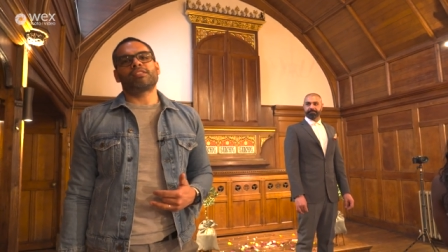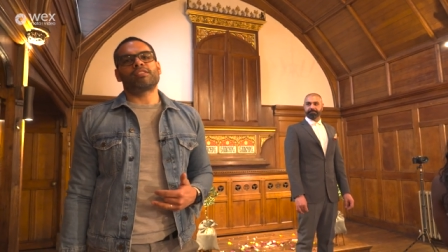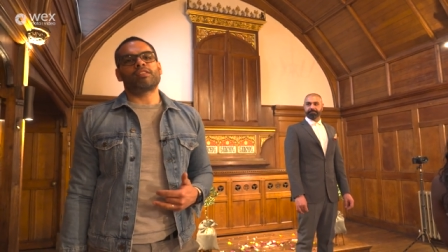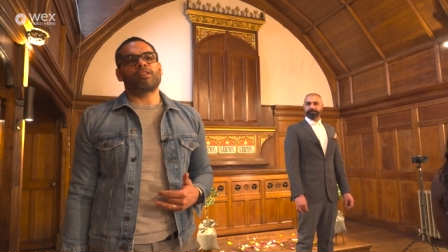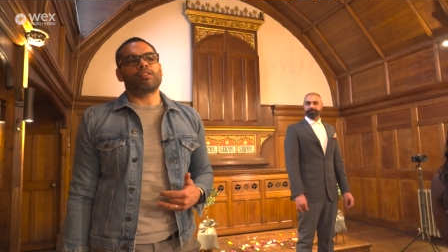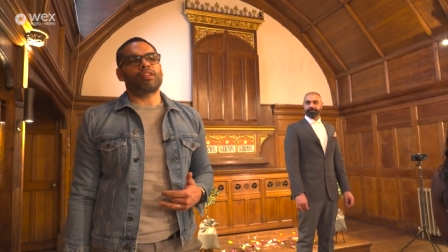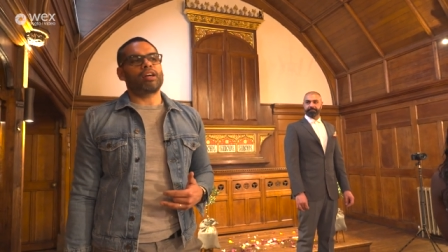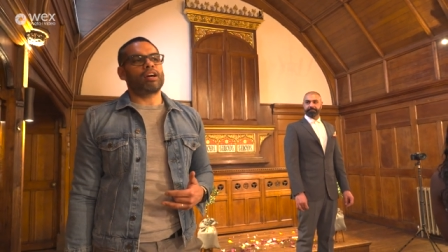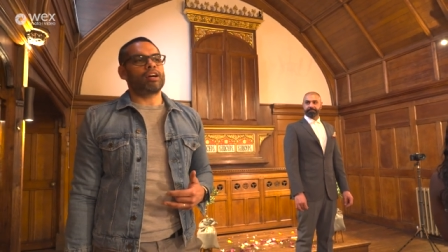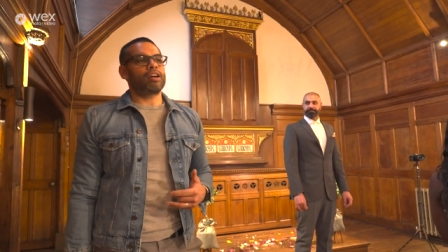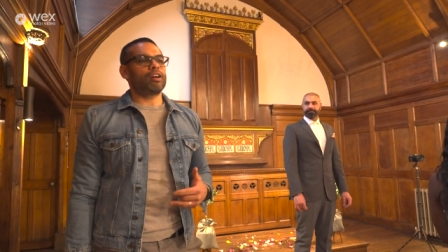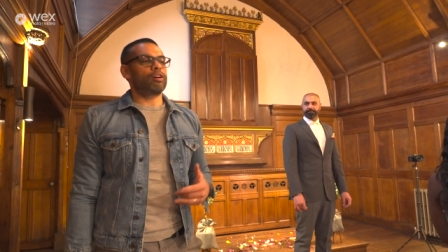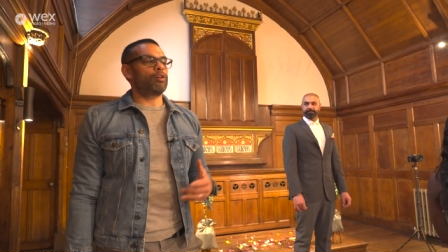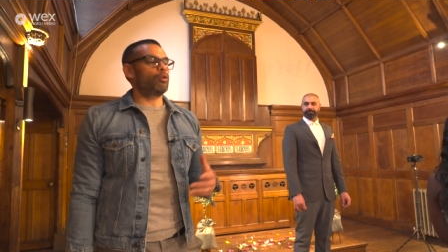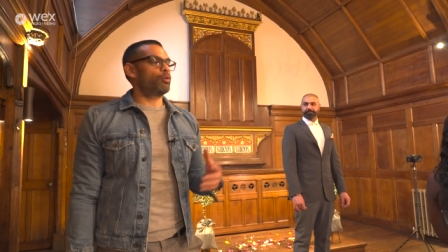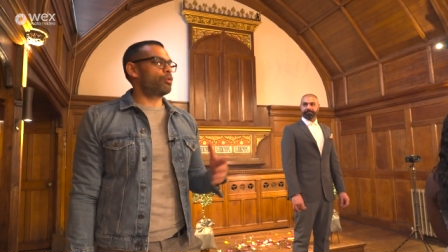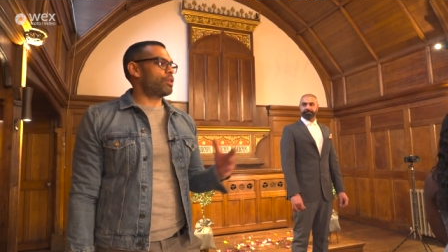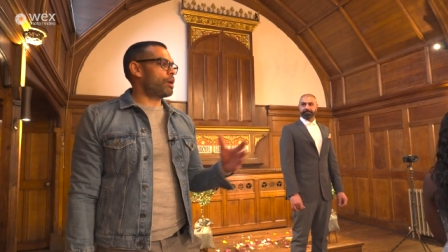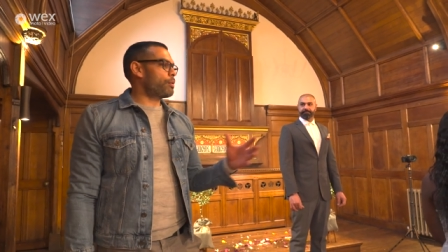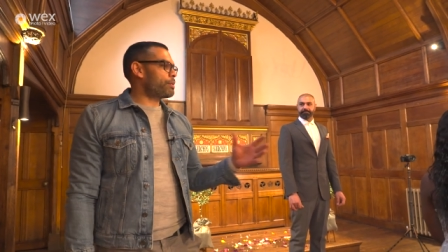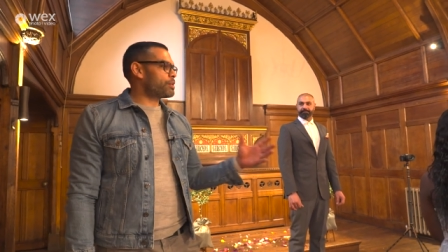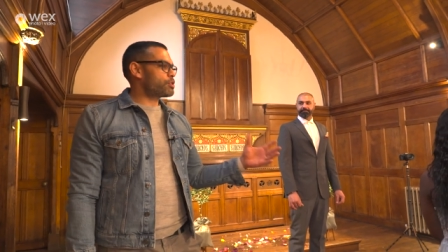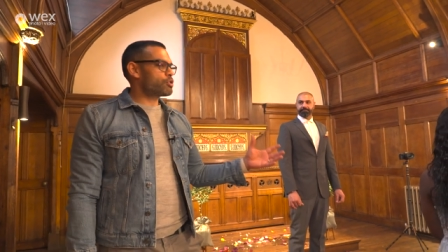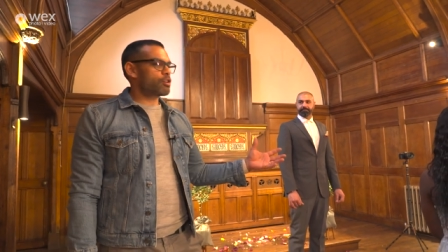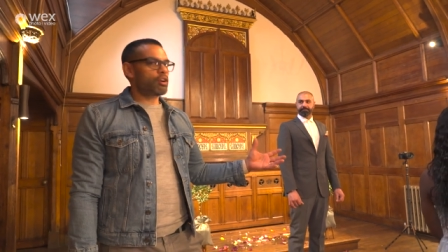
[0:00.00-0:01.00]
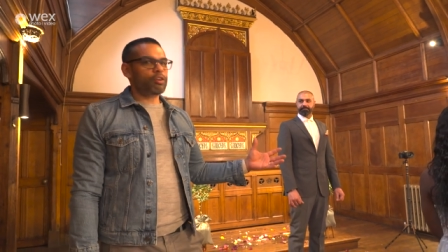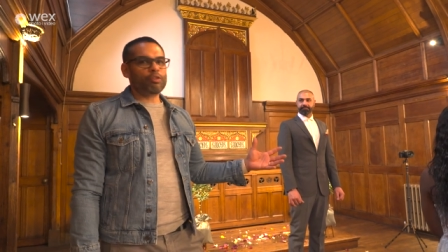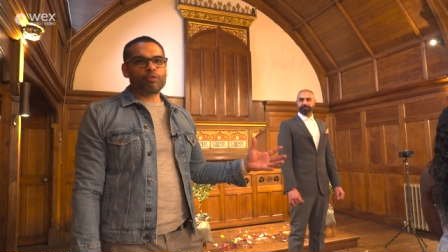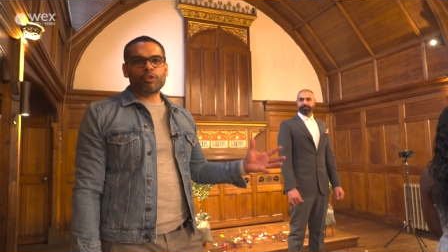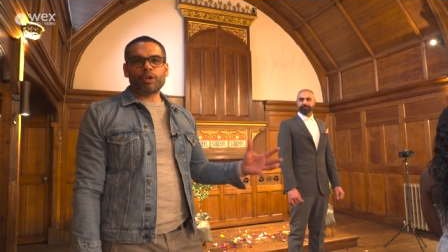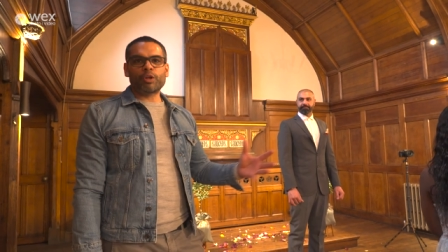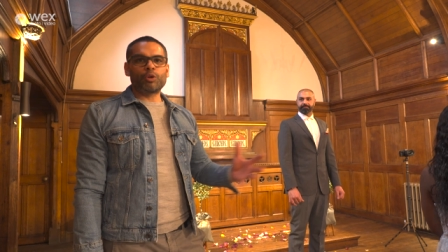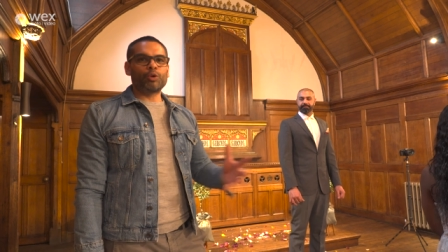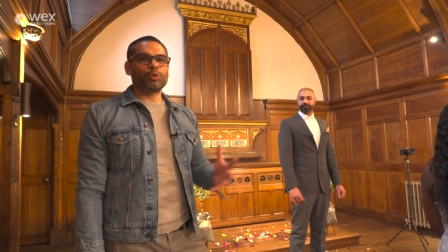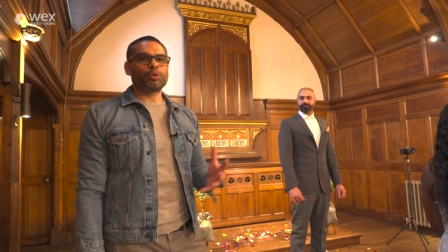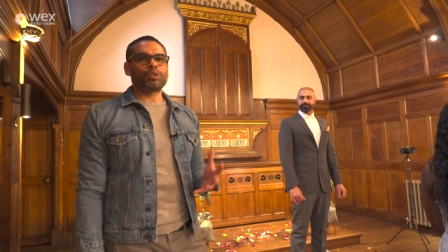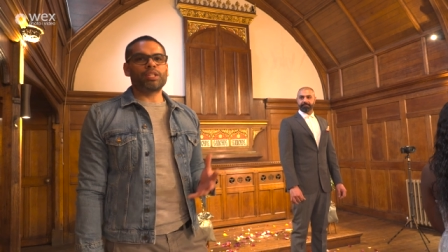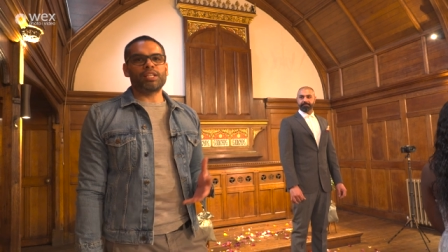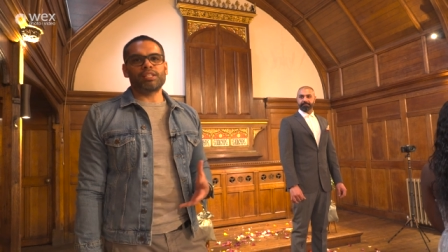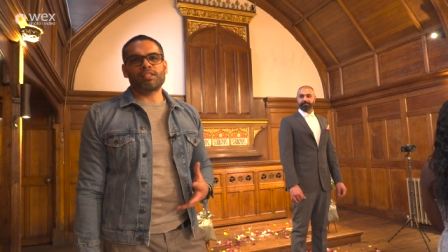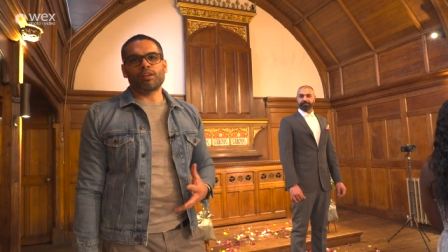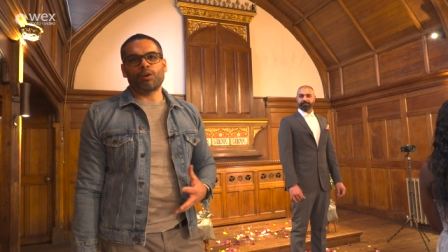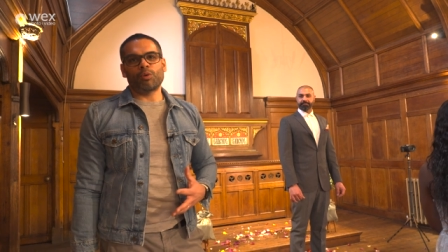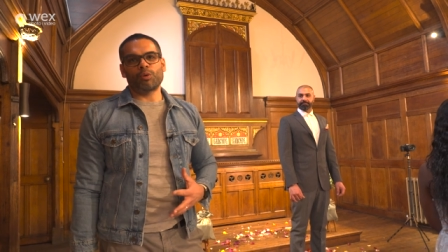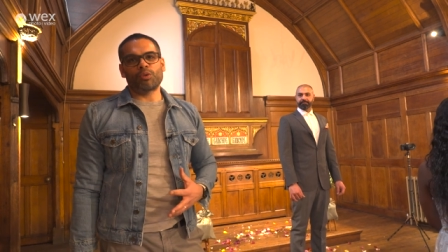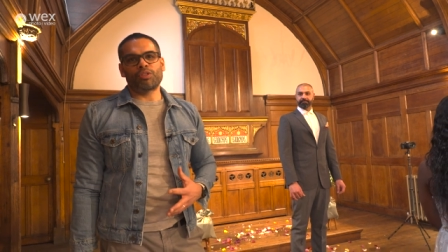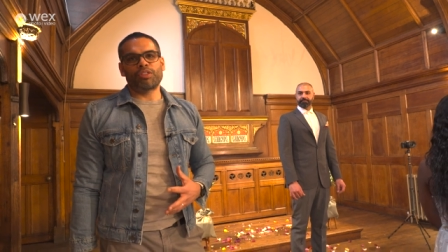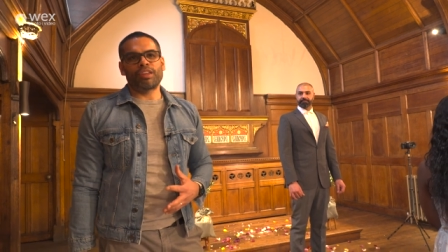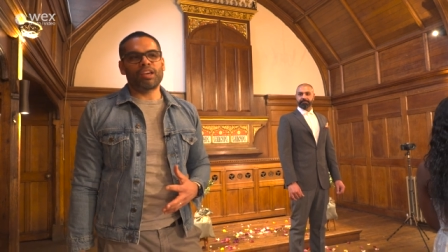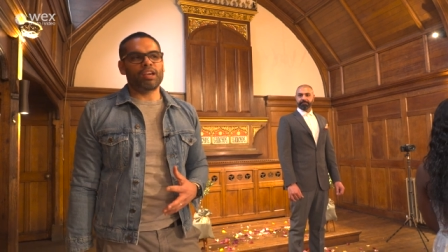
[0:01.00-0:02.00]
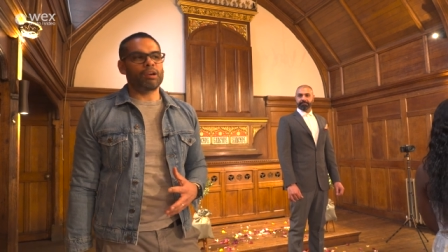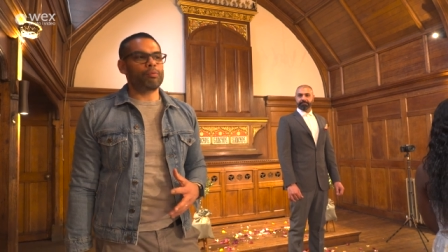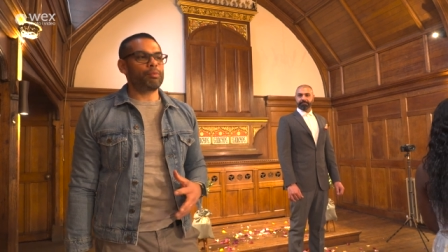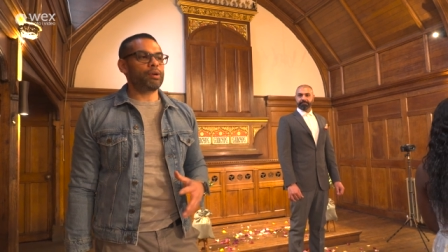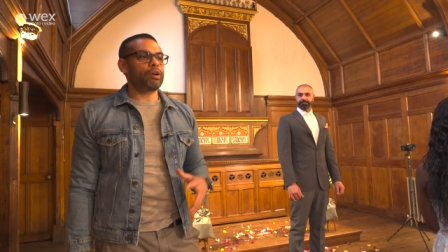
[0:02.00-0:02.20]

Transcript: so that although we're trying to record this whole thing,